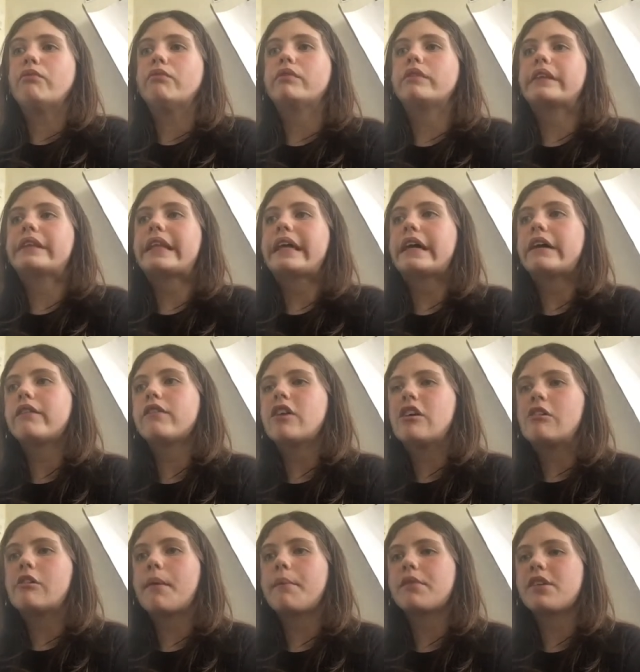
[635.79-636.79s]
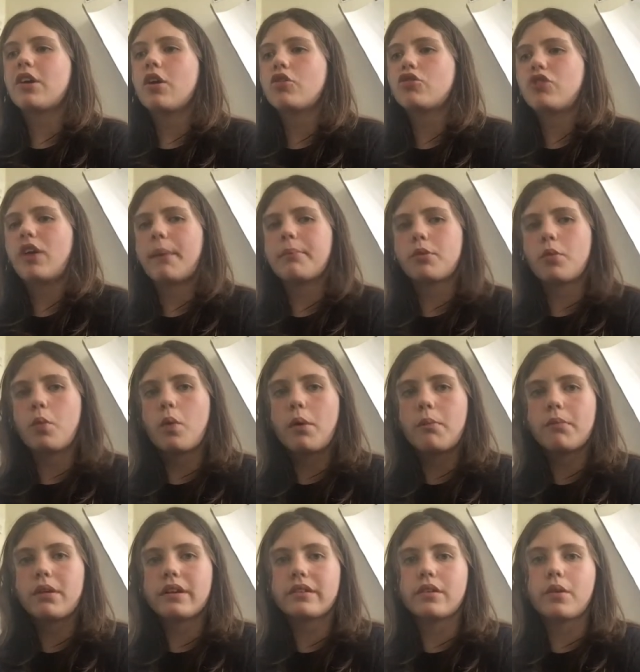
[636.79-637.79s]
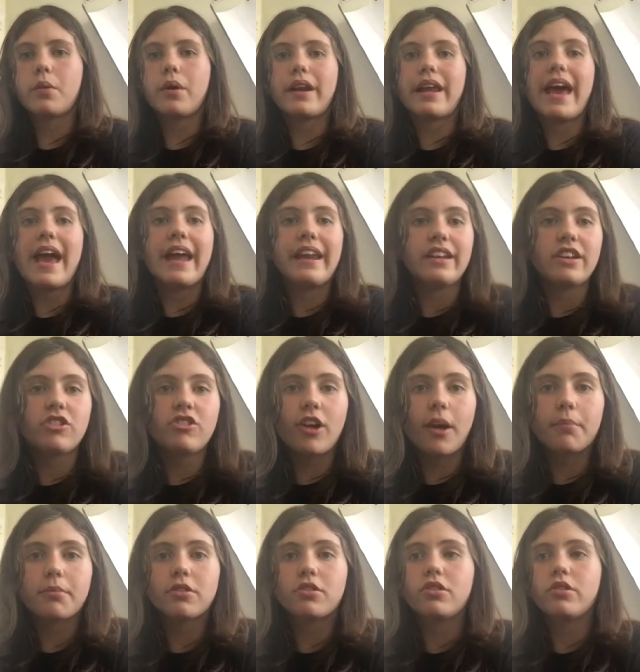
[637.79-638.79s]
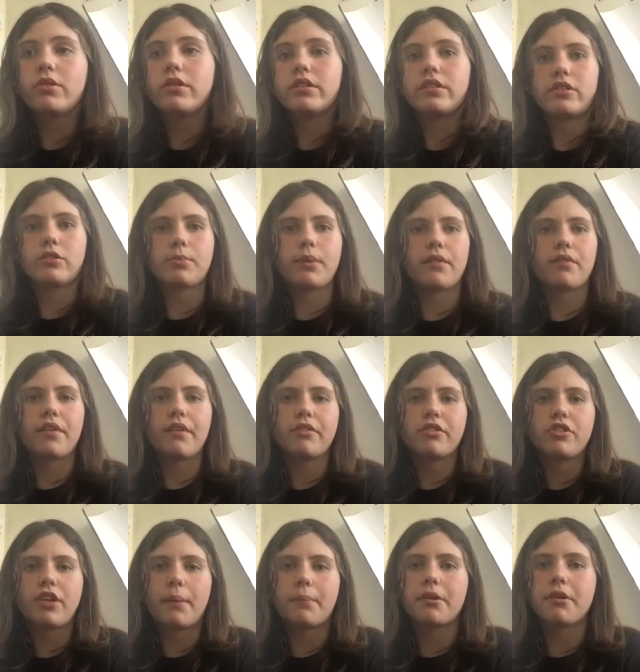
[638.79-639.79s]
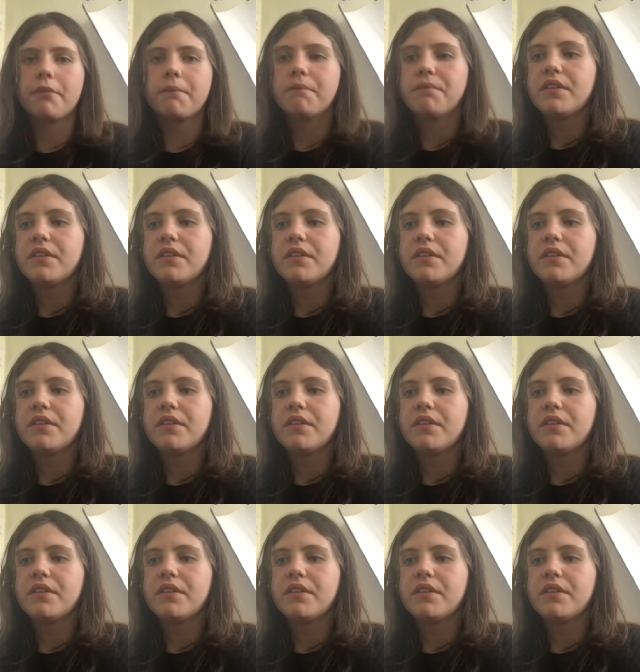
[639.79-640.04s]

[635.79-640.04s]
Now, I'm going to go chapter 1 because I want to end at chapter 2 because it's my favorite chapter.